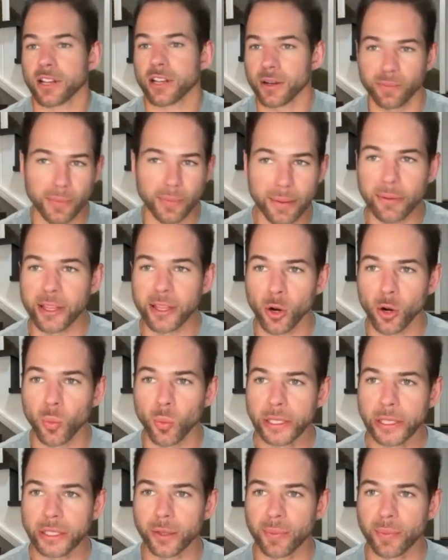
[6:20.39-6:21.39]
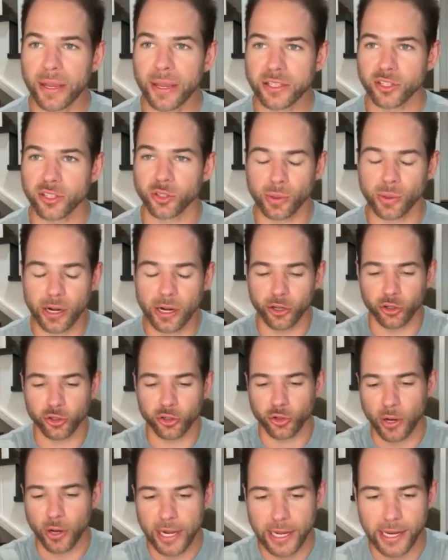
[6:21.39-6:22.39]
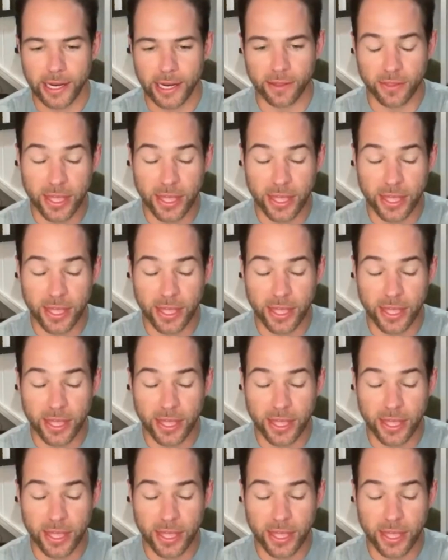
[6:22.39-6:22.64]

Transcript: on maybe like a weekly basis throughout your training,